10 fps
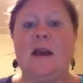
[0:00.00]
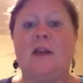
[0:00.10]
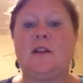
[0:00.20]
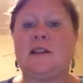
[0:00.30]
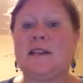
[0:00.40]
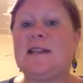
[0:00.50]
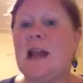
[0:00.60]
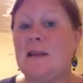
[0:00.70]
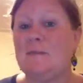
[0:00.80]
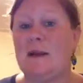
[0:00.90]
6 to
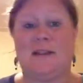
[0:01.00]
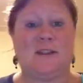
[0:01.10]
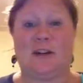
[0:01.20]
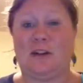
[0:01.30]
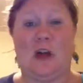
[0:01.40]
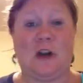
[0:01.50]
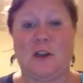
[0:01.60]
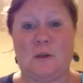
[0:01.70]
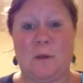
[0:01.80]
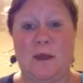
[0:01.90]
8 minutes as our
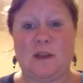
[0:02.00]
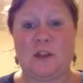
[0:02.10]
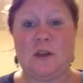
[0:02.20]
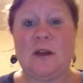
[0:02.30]
longest speech.